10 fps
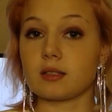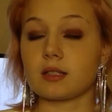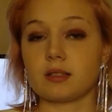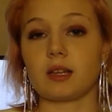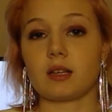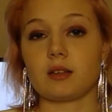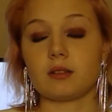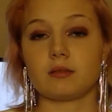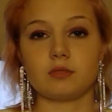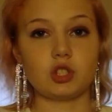to let it
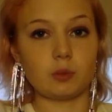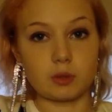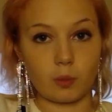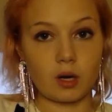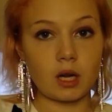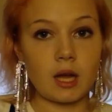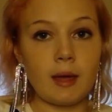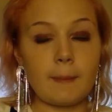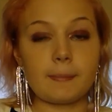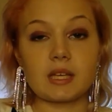do its work,
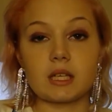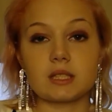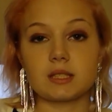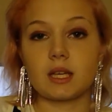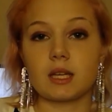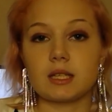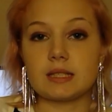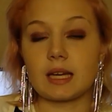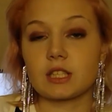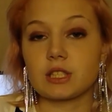because sun is
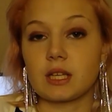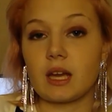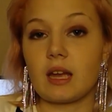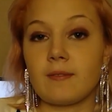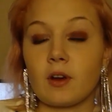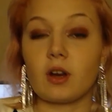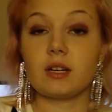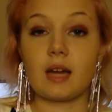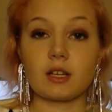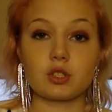actually a very
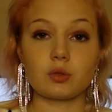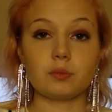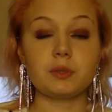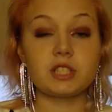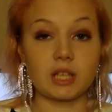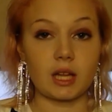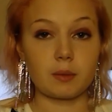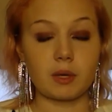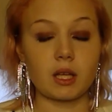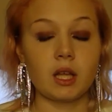natural bleaching element.